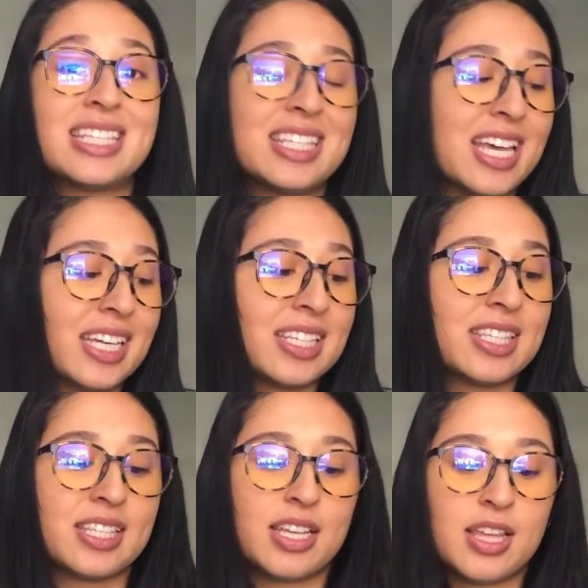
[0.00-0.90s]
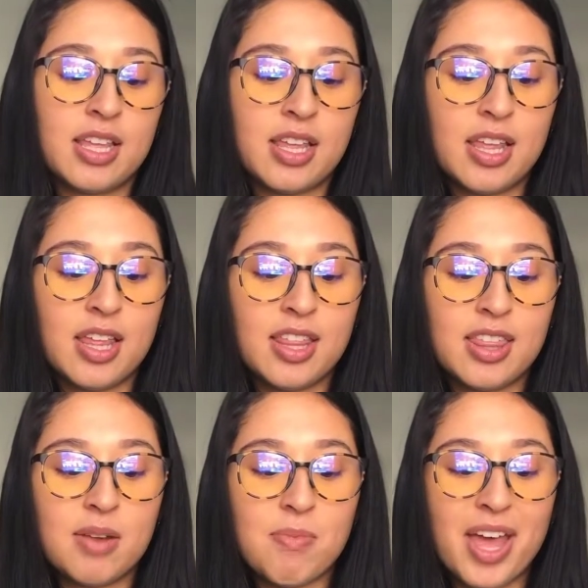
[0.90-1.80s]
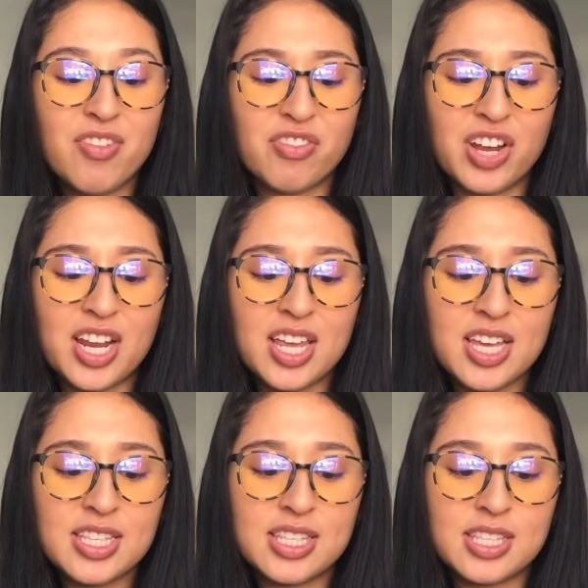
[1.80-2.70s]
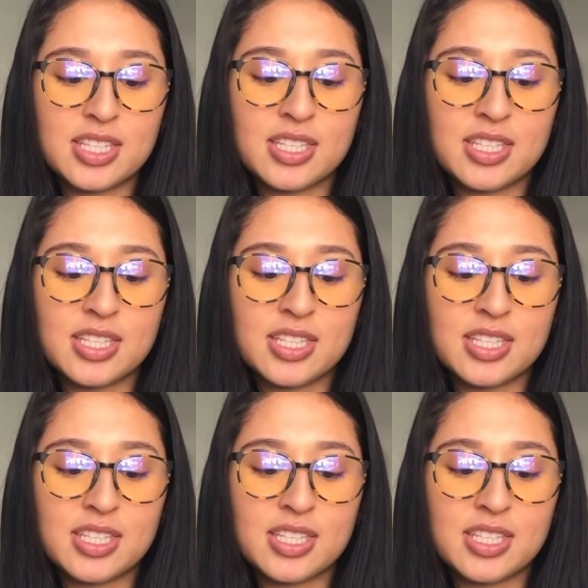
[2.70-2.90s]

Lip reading: 6, then my radius